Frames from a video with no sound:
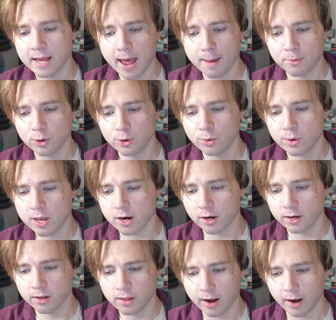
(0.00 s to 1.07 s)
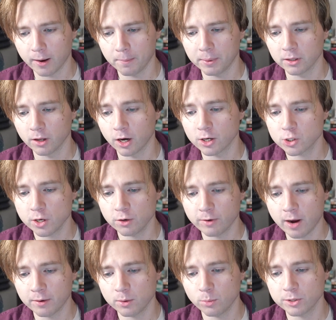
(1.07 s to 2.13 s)
taboo here and there, but largely
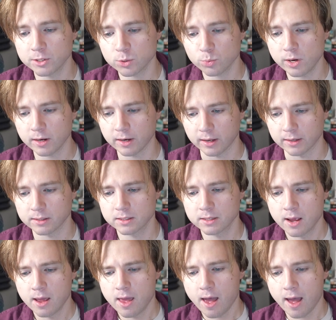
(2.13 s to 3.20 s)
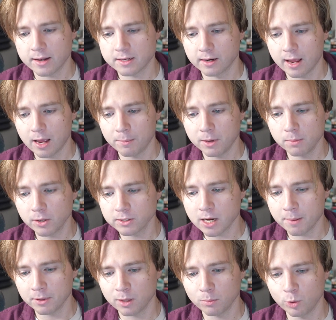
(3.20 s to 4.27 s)
rounded with sweetness. It's an amiable
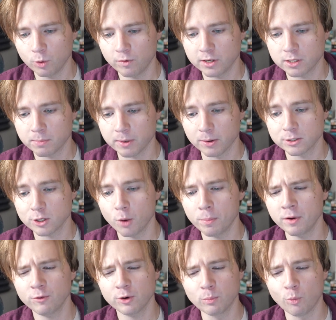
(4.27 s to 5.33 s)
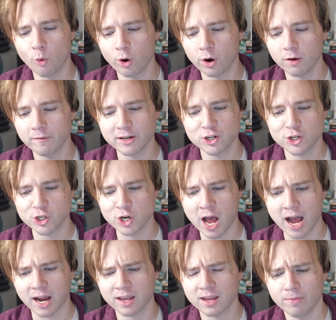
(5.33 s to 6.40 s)
time at the movies, but I was hoping for more of a
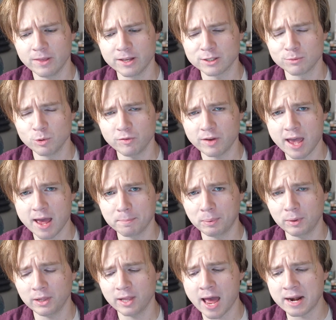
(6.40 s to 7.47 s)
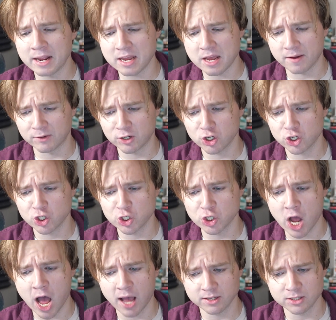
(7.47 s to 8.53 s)
shock. This movie had plenty of
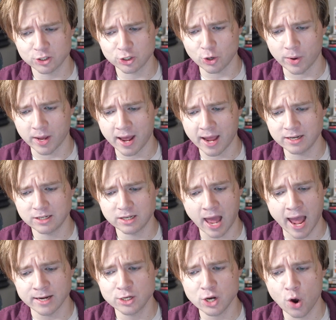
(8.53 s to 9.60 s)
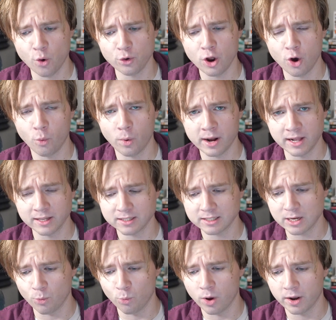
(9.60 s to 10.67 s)
shocks to it. I don't know what else
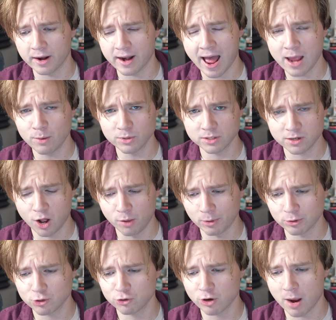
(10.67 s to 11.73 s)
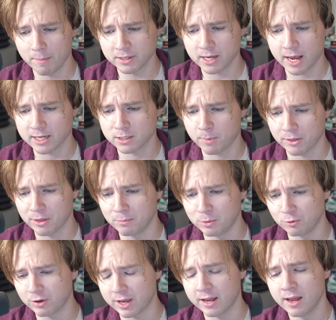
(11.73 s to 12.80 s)
he wanted. I was almost traumatized by the
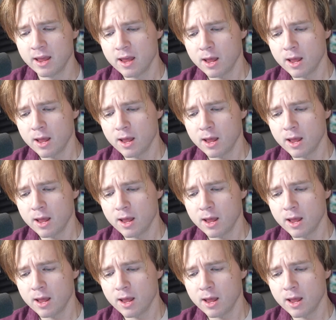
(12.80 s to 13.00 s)
movie,